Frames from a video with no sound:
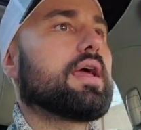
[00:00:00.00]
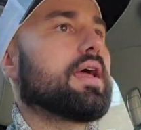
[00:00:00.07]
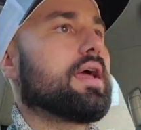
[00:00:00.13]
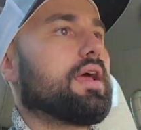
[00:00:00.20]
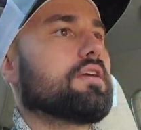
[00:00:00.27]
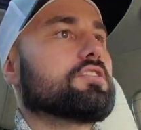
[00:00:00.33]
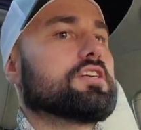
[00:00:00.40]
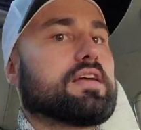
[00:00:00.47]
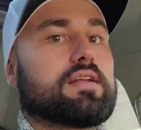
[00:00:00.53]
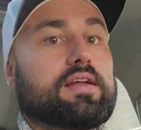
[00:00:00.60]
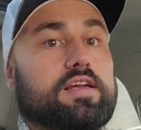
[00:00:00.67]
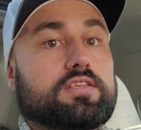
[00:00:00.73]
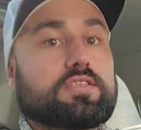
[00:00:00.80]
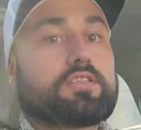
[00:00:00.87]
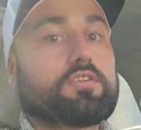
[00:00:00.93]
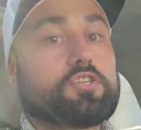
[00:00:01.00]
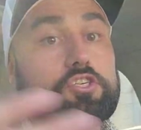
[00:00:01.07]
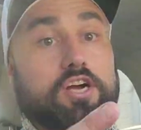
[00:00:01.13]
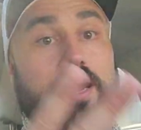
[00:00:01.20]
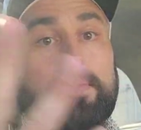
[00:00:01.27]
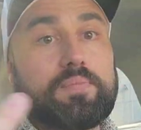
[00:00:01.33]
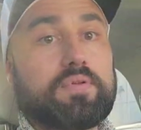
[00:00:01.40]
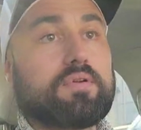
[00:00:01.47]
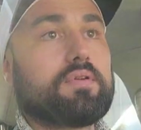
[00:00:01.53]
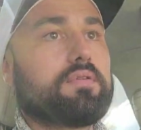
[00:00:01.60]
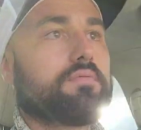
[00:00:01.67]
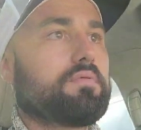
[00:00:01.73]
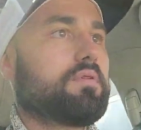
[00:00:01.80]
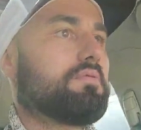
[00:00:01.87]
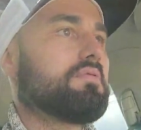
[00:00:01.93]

and she had a nice shop in her,